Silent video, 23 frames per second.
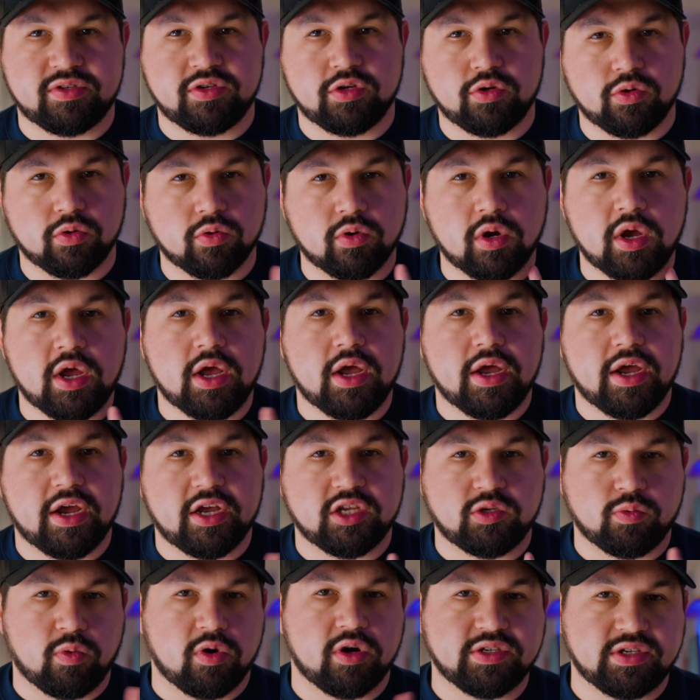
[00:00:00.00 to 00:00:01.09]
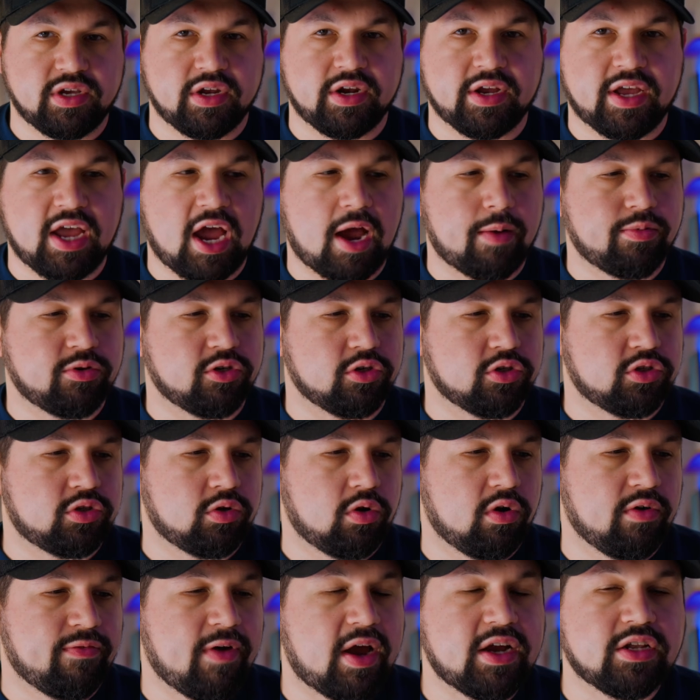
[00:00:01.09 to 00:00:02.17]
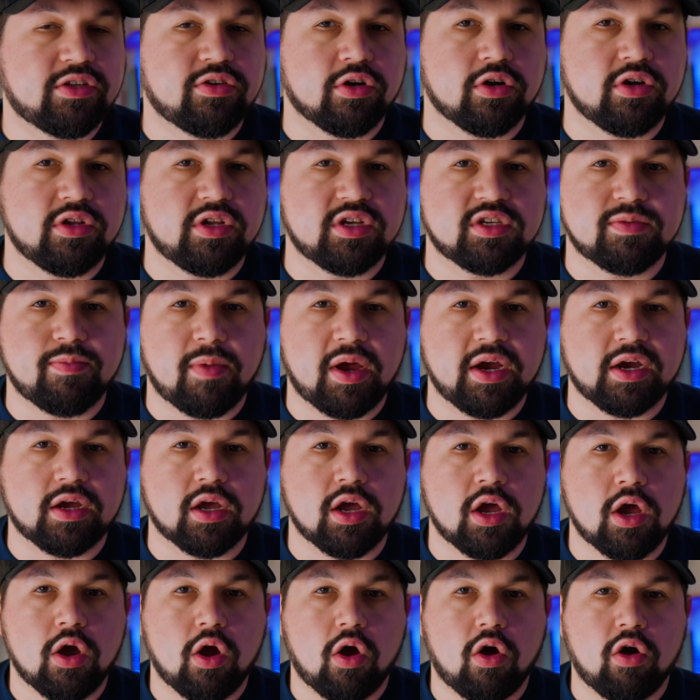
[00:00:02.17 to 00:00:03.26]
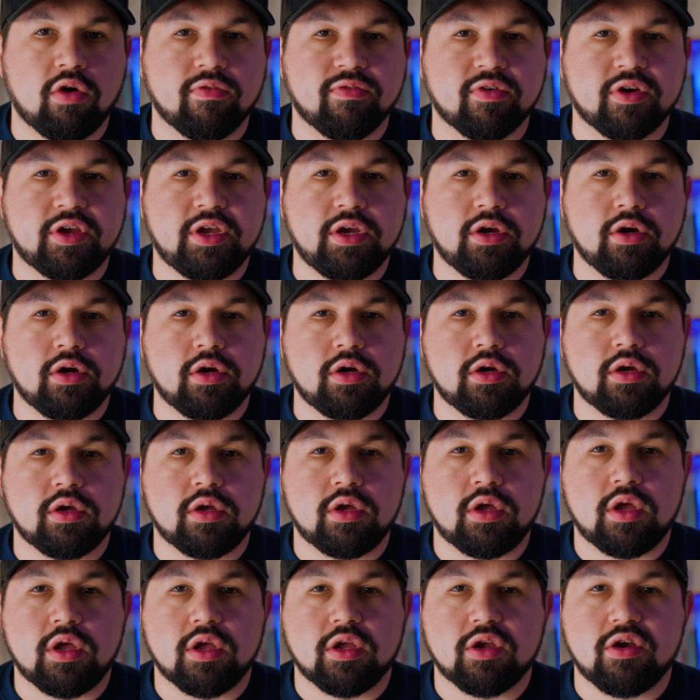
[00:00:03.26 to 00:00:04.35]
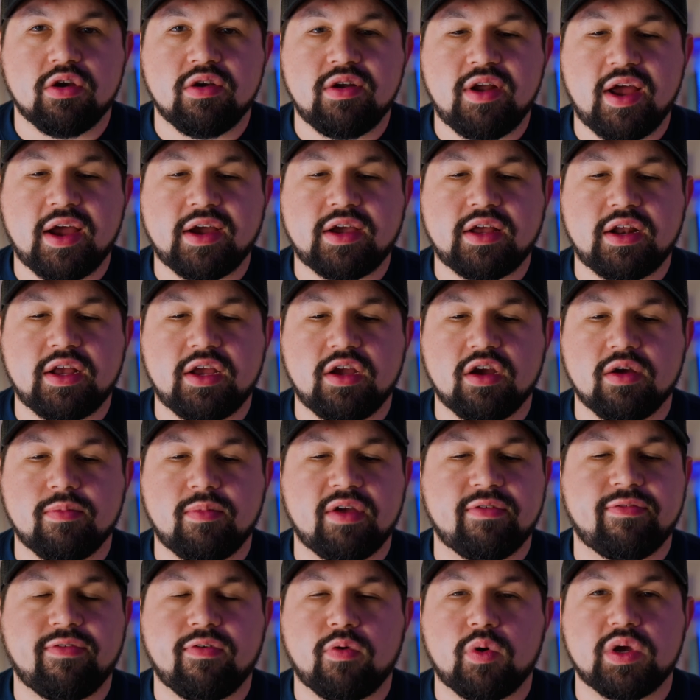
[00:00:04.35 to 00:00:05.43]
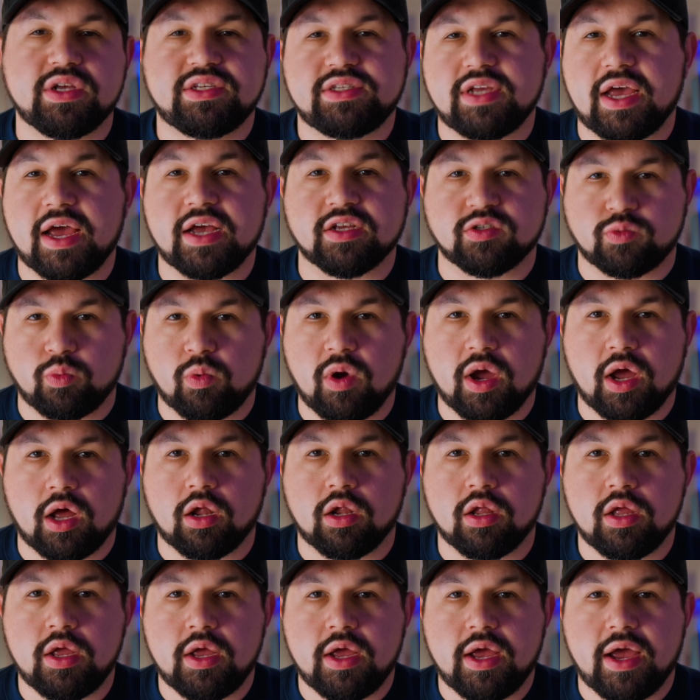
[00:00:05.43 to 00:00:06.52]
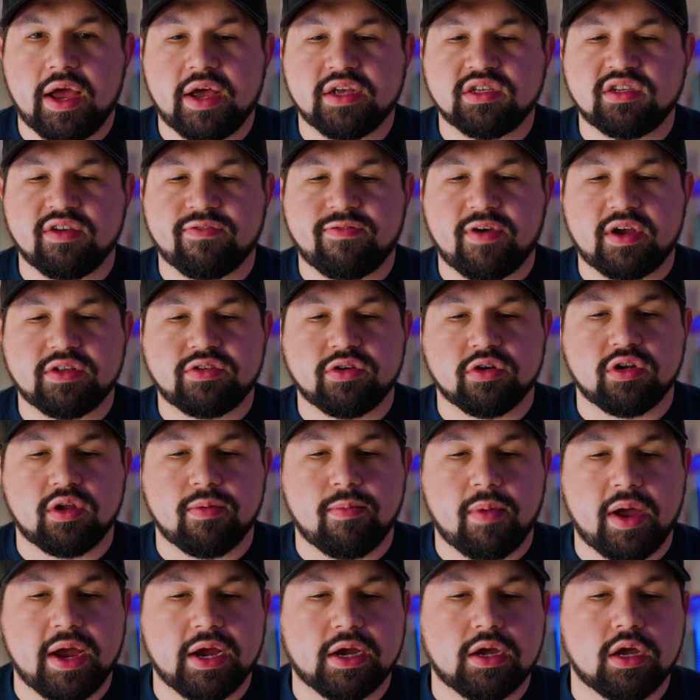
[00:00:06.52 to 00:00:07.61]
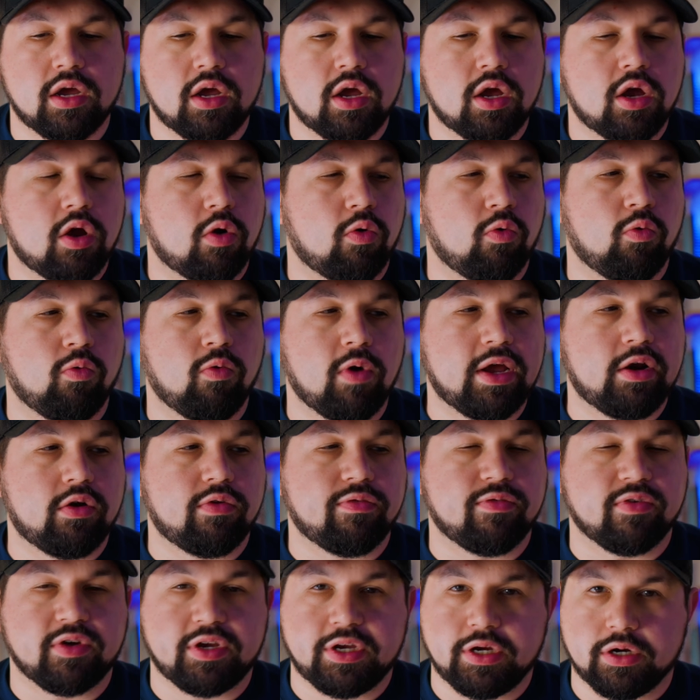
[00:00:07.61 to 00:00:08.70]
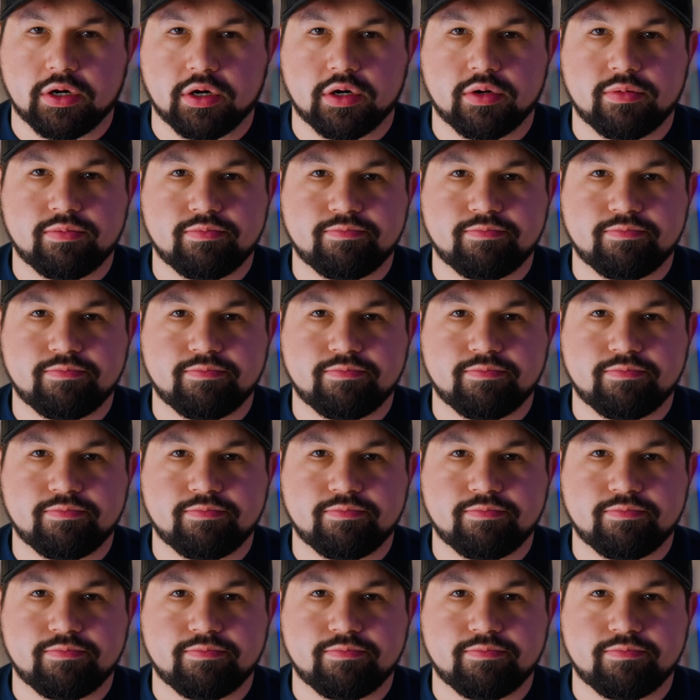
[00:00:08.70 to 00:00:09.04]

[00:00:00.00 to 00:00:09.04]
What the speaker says: to is where it's going to capture. So if I turn this mic over here, you're not going to hear my voice as well as if I turn the mic right over here.